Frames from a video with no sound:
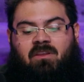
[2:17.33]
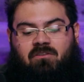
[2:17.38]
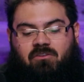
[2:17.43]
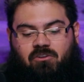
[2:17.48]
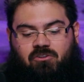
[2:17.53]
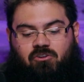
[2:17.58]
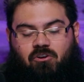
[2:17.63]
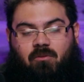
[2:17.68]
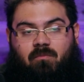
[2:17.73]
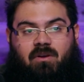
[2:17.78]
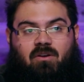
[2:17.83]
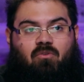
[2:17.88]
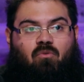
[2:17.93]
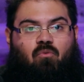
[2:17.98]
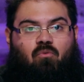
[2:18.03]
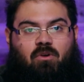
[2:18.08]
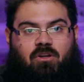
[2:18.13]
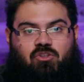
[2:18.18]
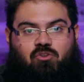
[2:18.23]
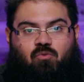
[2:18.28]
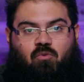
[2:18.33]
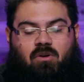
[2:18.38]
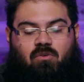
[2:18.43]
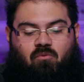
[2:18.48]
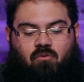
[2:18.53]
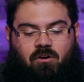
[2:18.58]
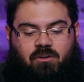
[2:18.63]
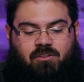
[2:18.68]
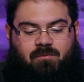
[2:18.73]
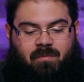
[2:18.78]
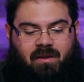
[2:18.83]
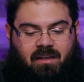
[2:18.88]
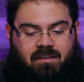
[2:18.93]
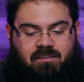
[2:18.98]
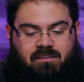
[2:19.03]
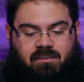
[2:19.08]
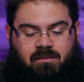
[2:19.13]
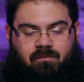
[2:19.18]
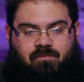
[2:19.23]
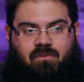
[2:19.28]
determine which one works
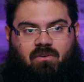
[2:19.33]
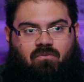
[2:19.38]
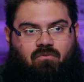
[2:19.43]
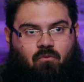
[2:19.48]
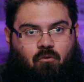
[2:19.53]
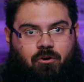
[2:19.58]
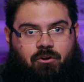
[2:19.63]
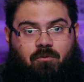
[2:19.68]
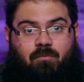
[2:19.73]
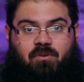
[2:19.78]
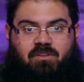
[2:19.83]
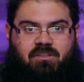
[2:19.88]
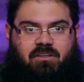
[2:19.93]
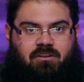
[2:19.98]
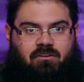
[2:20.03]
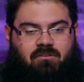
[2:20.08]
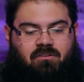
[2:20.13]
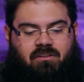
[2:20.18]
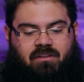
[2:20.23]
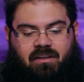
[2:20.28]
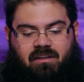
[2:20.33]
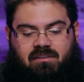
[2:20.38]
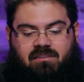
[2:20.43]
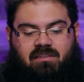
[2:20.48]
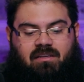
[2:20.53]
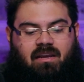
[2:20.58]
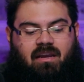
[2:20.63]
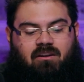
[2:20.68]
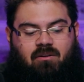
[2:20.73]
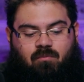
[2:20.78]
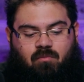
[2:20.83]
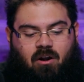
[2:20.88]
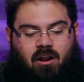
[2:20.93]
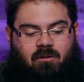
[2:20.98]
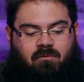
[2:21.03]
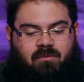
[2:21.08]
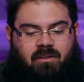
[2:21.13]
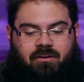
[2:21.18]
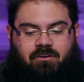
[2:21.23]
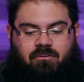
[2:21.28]
best for your particular data set and the
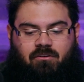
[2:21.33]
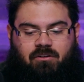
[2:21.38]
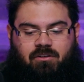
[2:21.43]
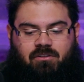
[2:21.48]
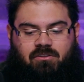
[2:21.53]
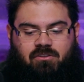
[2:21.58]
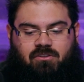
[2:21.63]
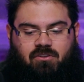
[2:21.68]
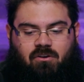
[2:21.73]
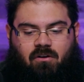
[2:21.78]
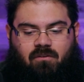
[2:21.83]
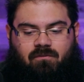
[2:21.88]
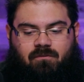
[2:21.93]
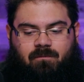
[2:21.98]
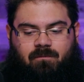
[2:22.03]
problem that you're looking to solve.